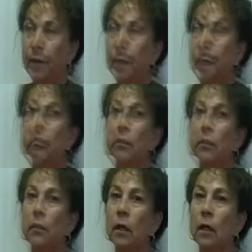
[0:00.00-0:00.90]
And
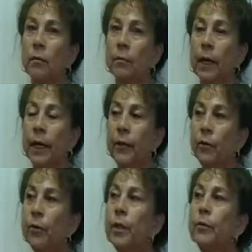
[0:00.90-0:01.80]
my dream
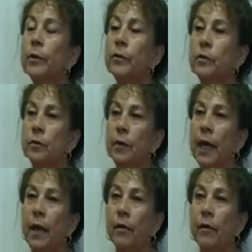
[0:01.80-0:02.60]
was to have